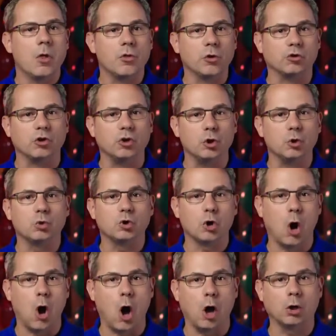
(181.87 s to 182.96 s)
There's a new
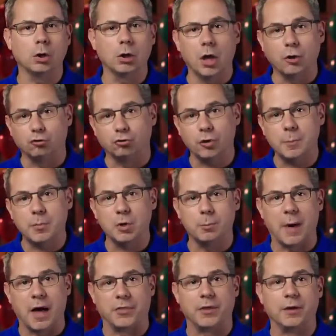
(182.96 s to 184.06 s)
toggle attribute
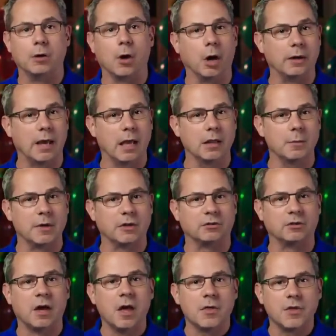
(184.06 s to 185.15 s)
method on Elements
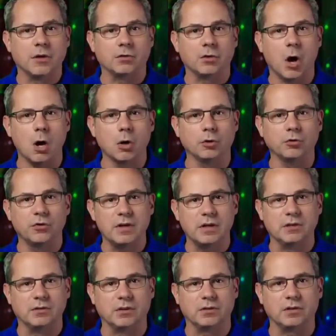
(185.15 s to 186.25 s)
that toggles the
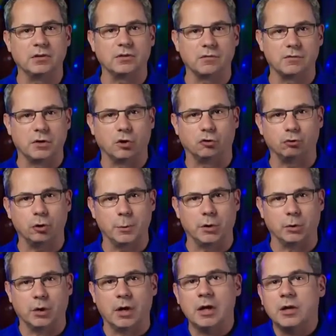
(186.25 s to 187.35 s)
existence of an
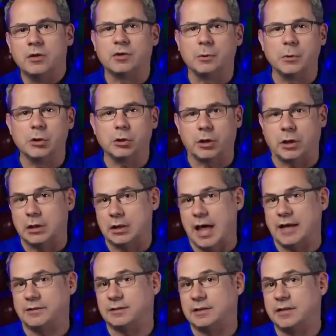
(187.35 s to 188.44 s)
attribute, similar to
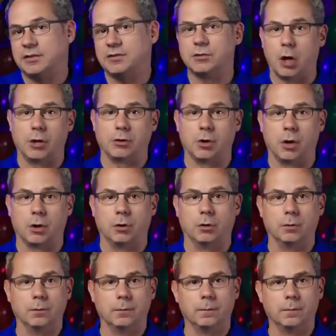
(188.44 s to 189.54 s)
classlist.toggle.